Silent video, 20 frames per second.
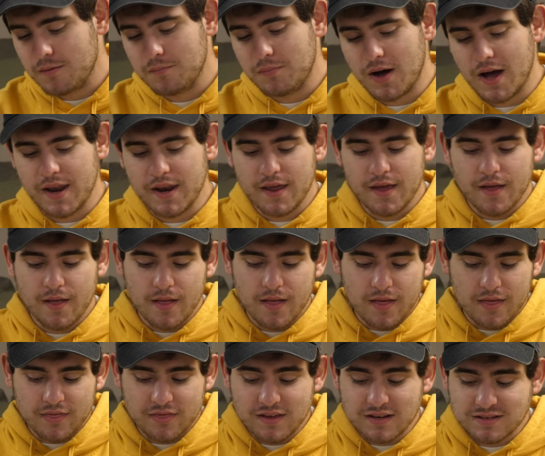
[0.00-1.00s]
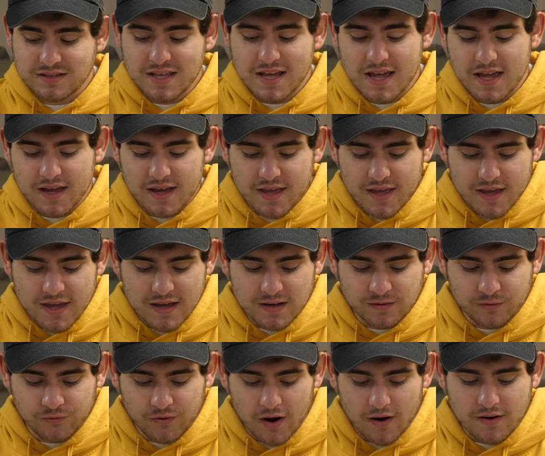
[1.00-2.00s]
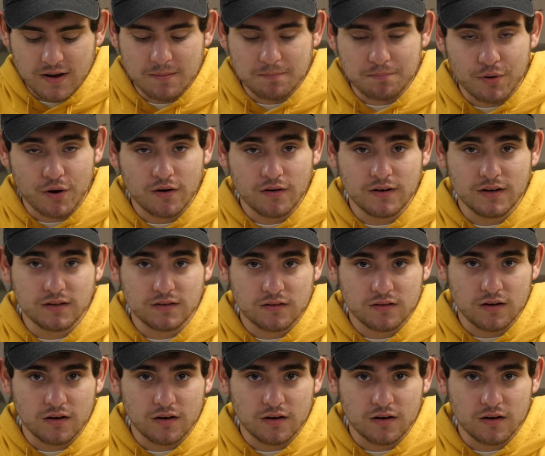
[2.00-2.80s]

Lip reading: But this thing is very impertinent.